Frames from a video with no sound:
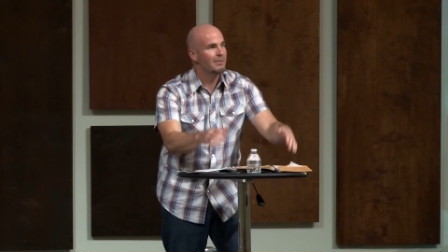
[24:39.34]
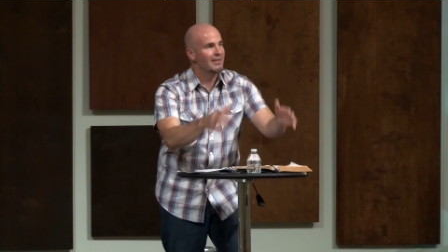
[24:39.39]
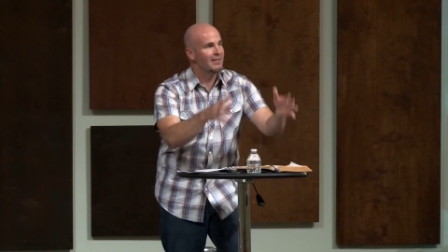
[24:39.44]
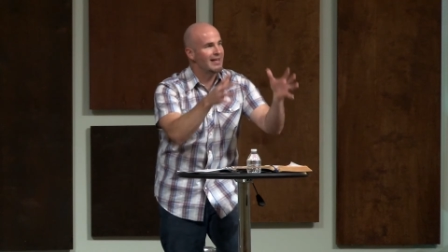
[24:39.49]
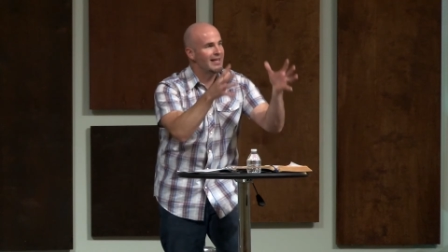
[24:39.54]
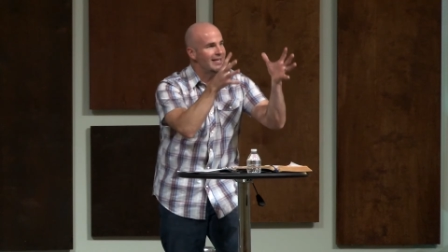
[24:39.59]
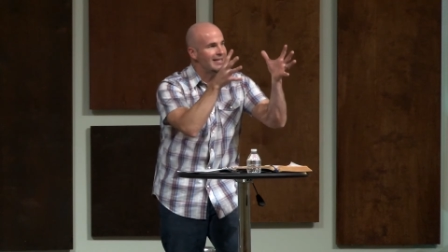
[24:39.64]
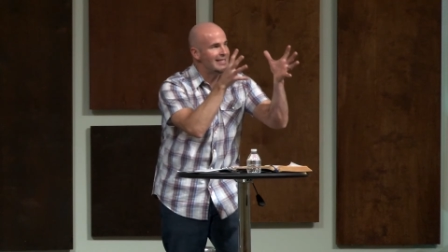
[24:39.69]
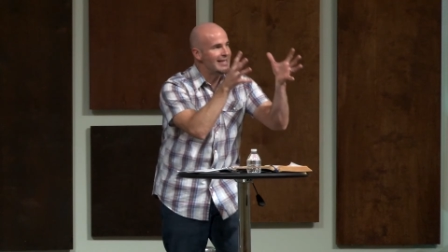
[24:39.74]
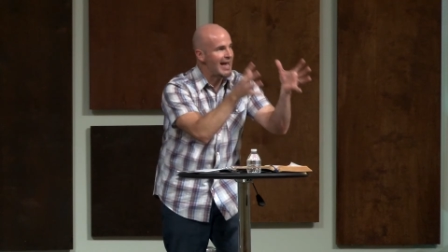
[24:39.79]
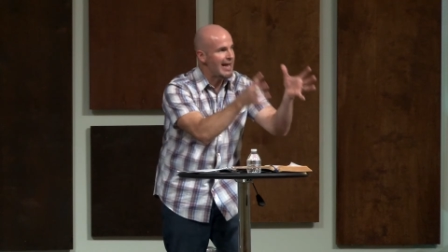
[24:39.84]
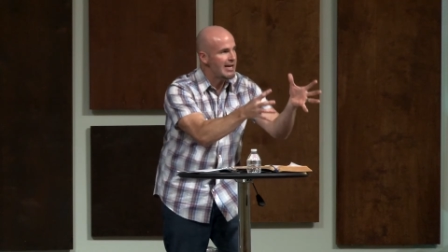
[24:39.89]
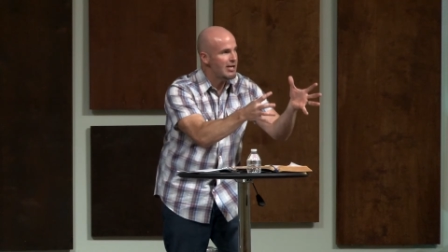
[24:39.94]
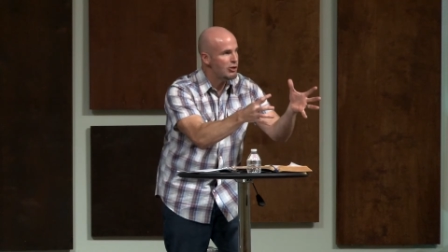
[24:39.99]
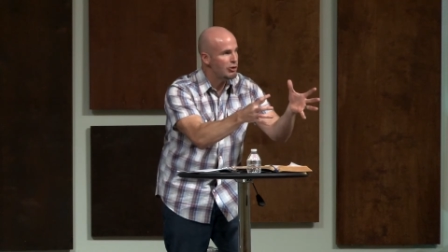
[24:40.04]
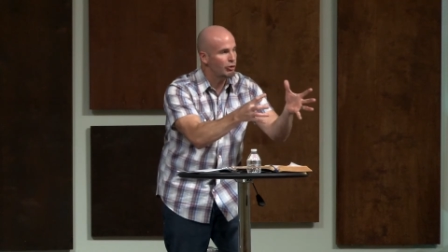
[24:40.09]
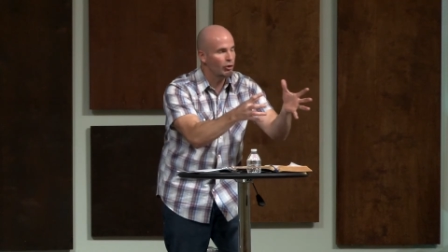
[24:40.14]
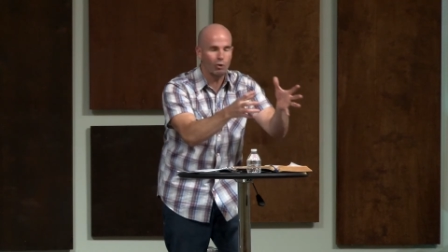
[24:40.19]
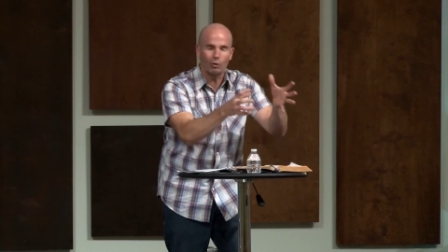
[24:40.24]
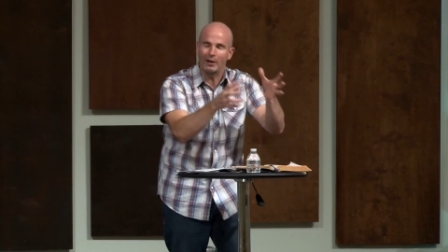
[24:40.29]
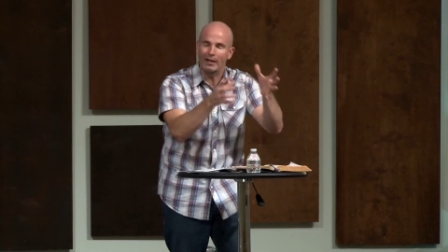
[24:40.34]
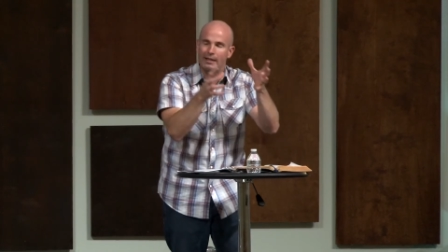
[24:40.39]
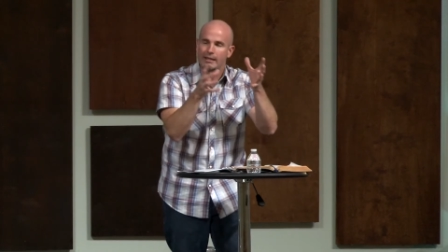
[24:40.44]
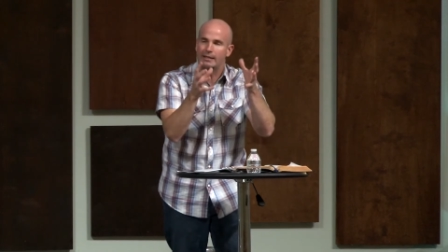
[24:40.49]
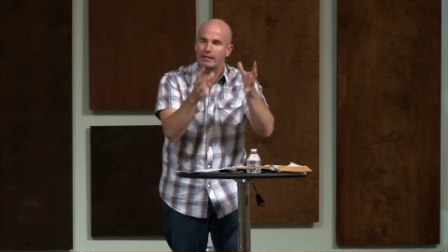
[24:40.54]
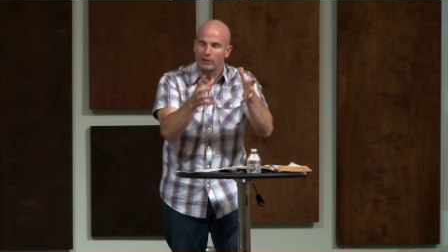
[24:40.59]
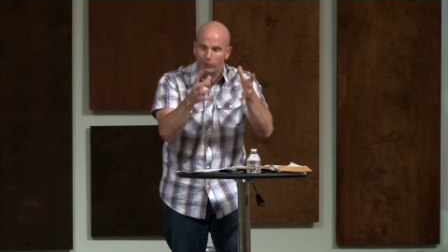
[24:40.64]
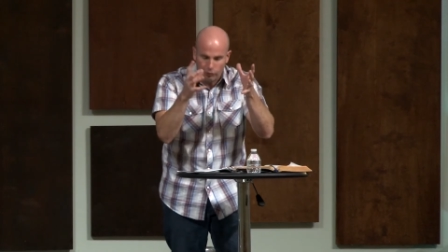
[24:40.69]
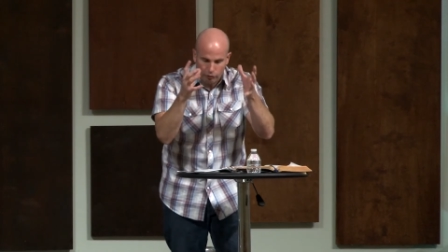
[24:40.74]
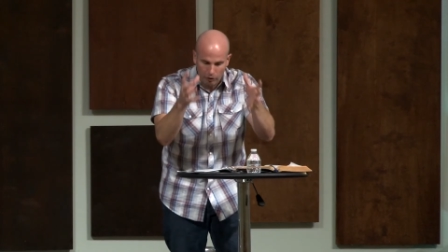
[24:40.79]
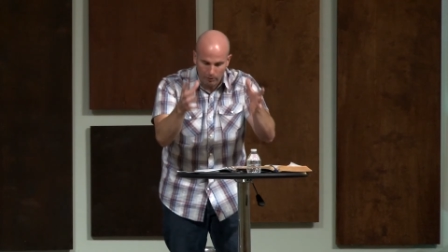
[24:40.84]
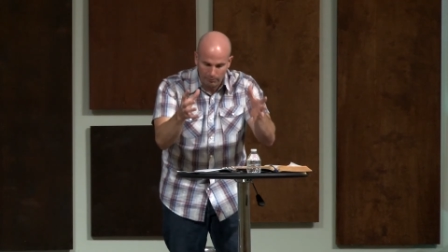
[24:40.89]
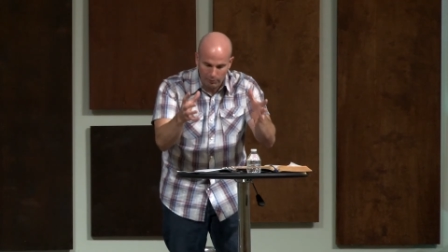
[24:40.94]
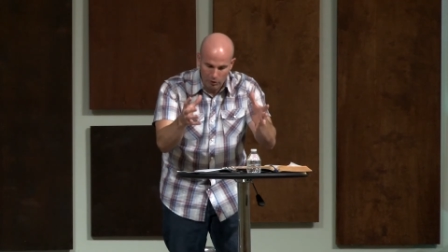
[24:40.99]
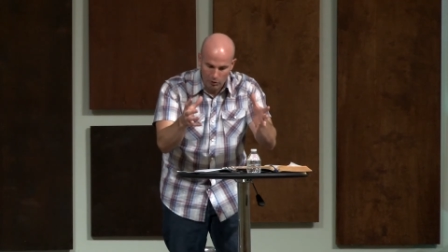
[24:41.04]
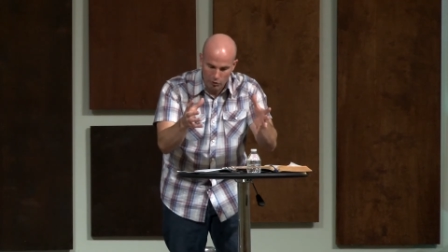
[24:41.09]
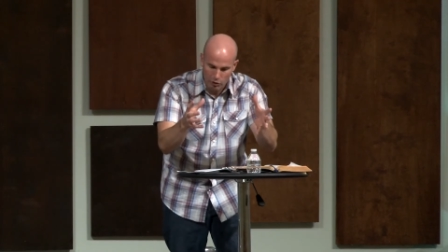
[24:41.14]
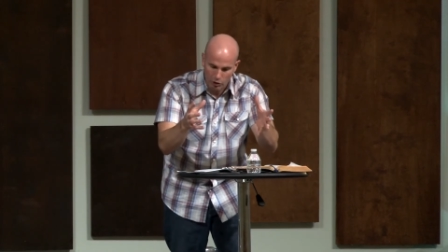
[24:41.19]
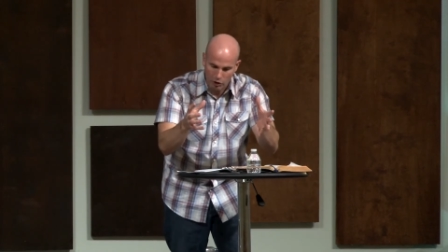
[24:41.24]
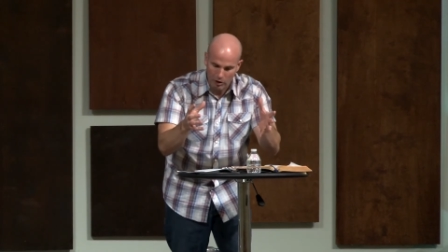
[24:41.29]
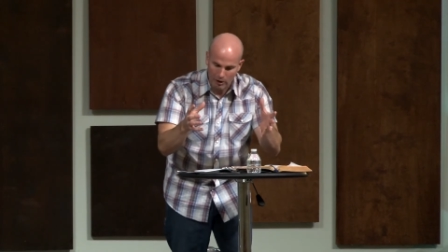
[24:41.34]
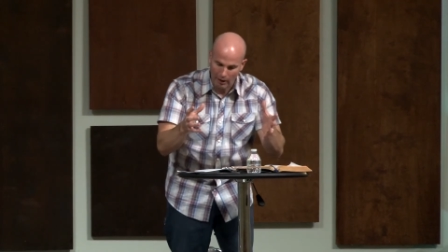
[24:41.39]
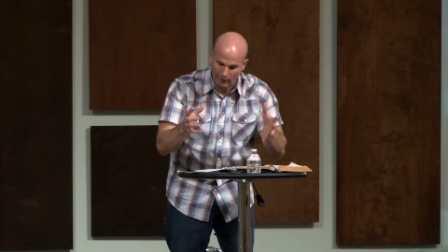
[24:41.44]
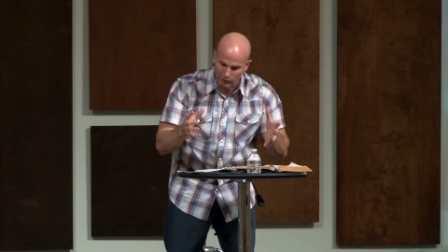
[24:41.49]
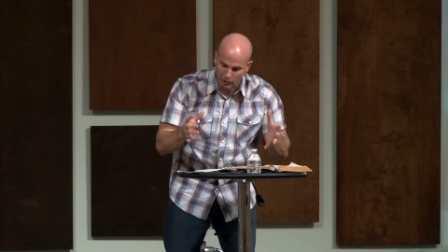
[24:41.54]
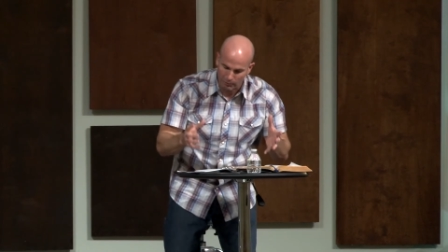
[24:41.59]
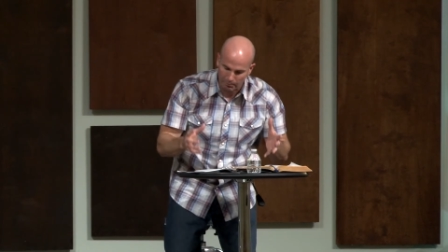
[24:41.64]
The nature and distribution of